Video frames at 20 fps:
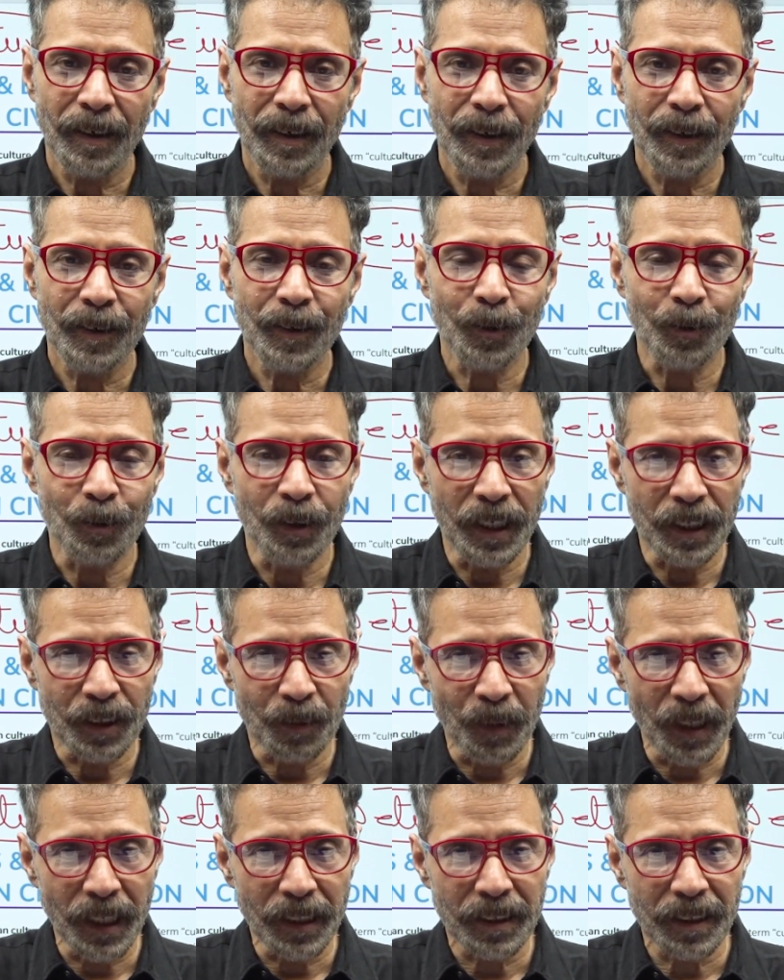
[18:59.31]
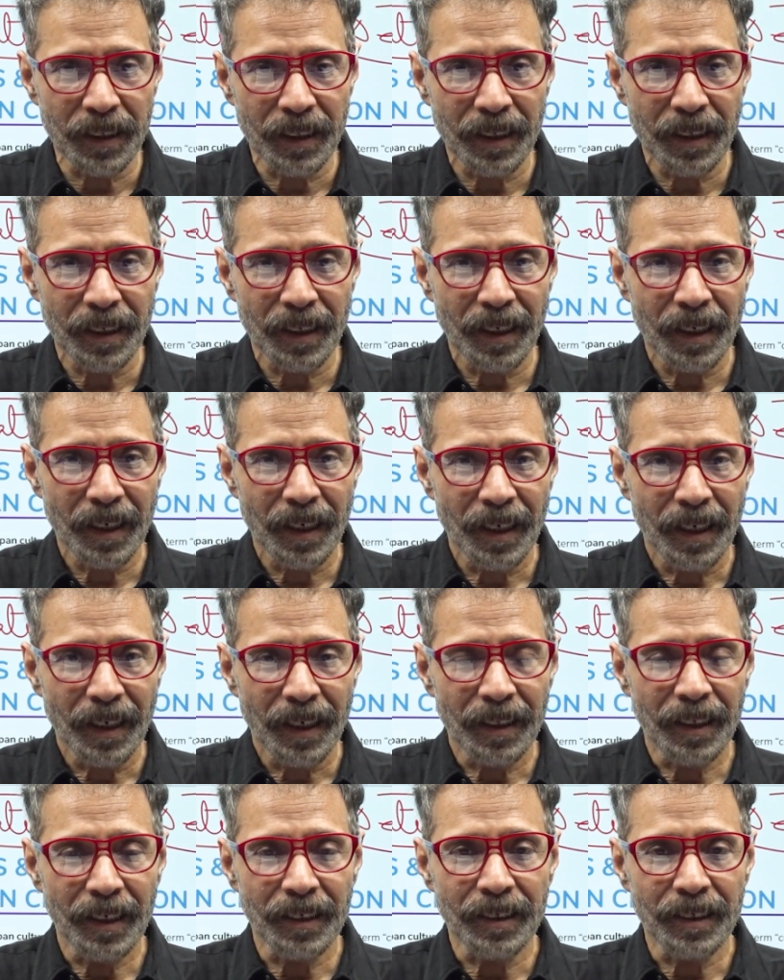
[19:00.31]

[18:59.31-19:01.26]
So this means the